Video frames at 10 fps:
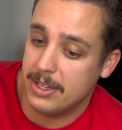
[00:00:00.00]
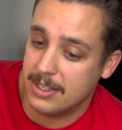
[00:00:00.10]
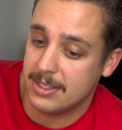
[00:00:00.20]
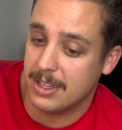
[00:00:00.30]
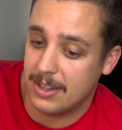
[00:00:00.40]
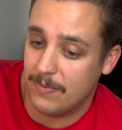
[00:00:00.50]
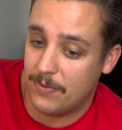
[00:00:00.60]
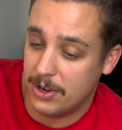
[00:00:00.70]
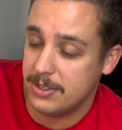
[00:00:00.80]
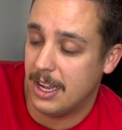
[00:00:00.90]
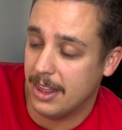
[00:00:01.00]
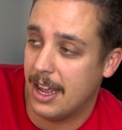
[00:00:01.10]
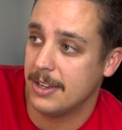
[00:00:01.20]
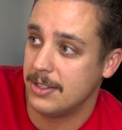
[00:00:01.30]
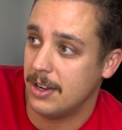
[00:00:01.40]
it's his first and
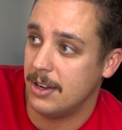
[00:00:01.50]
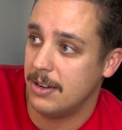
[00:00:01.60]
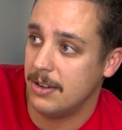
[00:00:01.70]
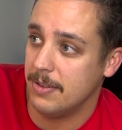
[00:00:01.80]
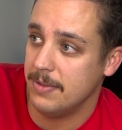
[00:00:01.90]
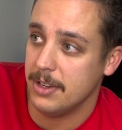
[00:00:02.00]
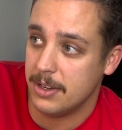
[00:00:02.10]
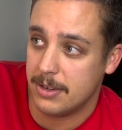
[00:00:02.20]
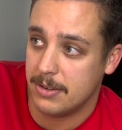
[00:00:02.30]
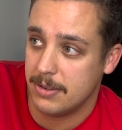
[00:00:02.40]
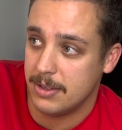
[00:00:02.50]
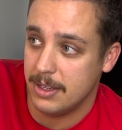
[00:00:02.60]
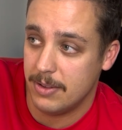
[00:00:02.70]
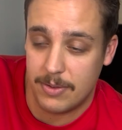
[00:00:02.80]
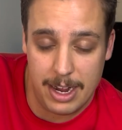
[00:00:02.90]
last start of the year.
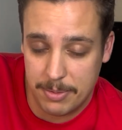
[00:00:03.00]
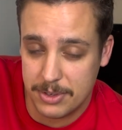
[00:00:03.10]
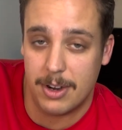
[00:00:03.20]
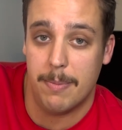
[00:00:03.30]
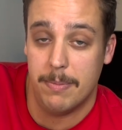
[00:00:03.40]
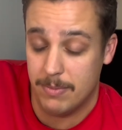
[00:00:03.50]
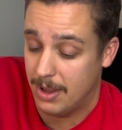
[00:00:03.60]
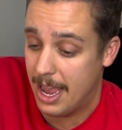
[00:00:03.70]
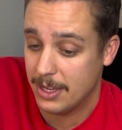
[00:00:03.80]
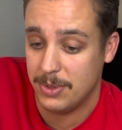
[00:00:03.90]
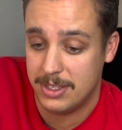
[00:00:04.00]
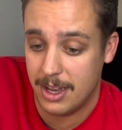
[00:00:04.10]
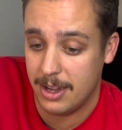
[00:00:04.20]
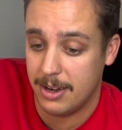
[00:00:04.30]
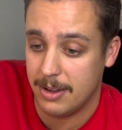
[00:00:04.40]
The Raptors are, as we
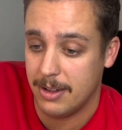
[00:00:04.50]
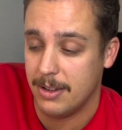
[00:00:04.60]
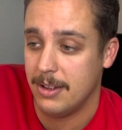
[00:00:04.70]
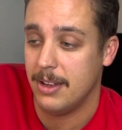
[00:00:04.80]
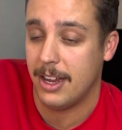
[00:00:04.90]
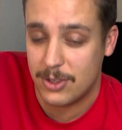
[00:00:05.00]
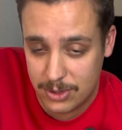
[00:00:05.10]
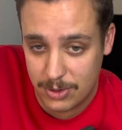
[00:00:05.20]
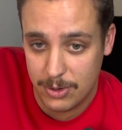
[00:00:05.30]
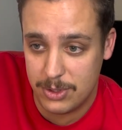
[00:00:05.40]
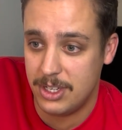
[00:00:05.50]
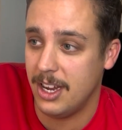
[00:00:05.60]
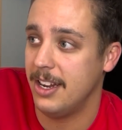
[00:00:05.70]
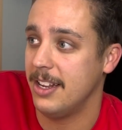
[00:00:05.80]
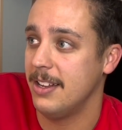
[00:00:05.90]
said,
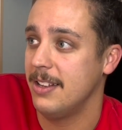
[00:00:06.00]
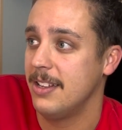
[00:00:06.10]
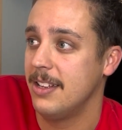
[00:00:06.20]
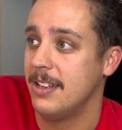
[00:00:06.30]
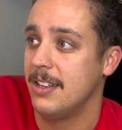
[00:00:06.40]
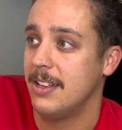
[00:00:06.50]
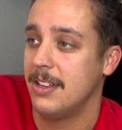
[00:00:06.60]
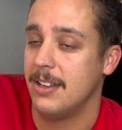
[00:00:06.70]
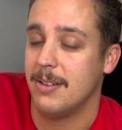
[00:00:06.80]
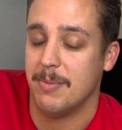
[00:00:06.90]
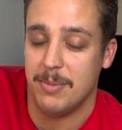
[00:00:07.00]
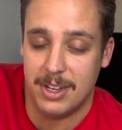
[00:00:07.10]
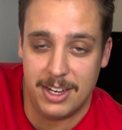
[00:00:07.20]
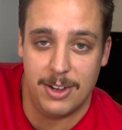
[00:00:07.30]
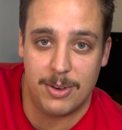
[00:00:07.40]
excruciating,
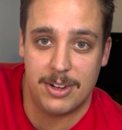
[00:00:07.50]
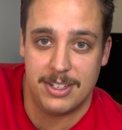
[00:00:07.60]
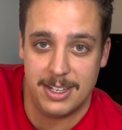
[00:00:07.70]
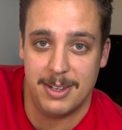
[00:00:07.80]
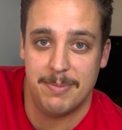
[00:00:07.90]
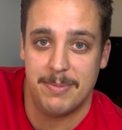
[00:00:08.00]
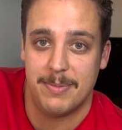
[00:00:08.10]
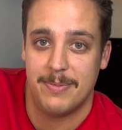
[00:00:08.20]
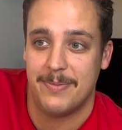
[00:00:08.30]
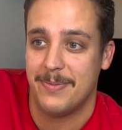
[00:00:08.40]
mediocre team.